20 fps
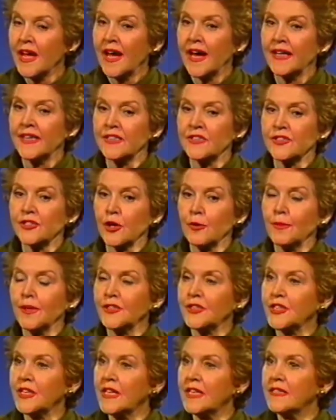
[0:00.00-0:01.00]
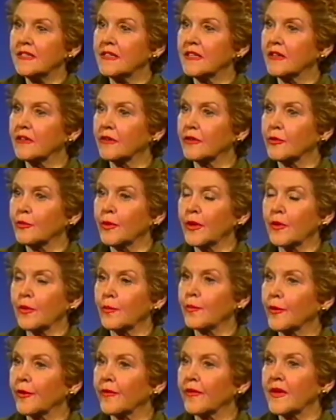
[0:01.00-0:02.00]
and it's so much easier, we can
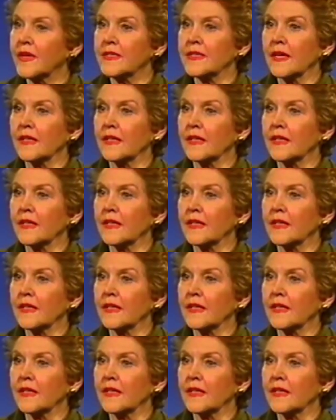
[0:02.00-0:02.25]
work things